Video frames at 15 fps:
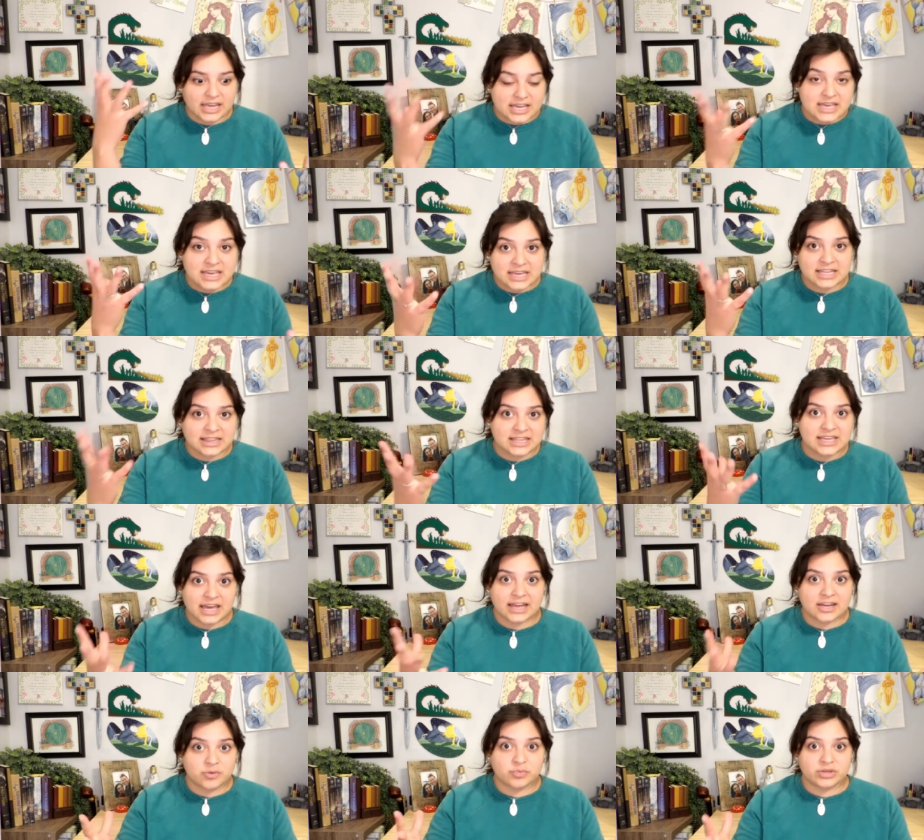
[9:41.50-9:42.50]
in the
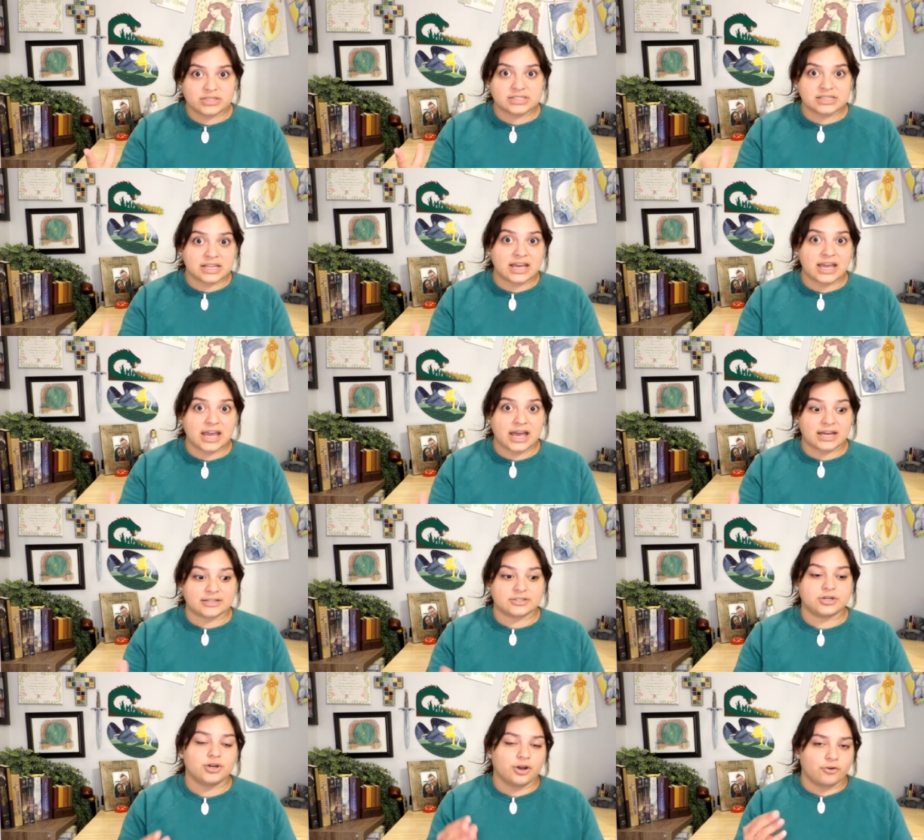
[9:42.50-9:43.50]
enemy's
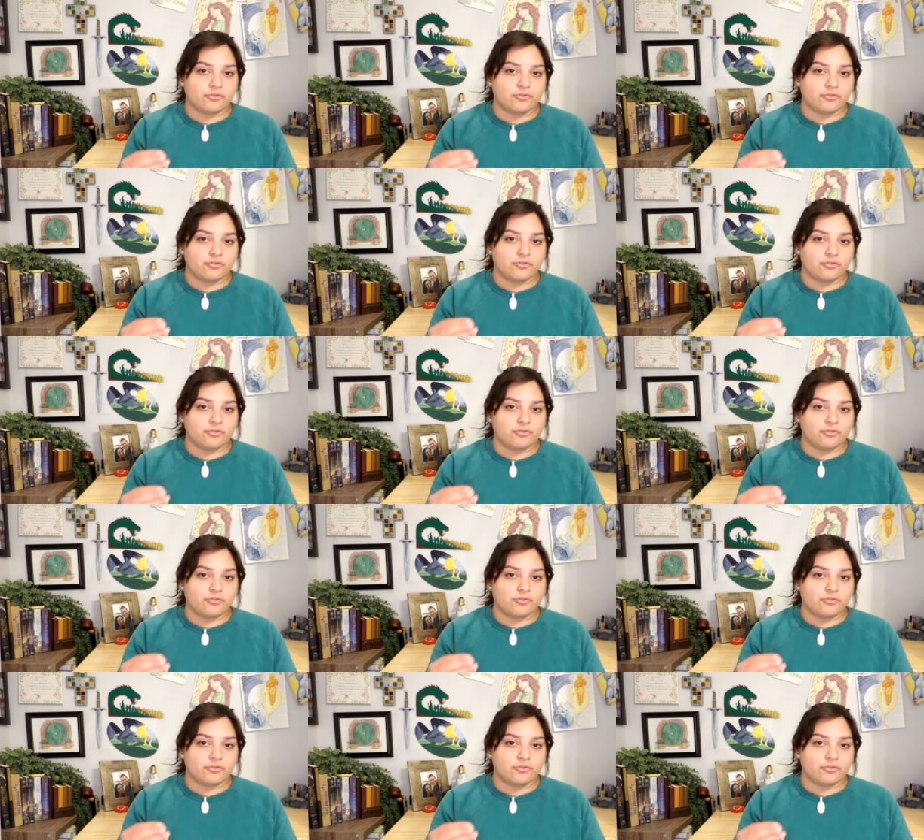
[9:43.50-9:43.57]
land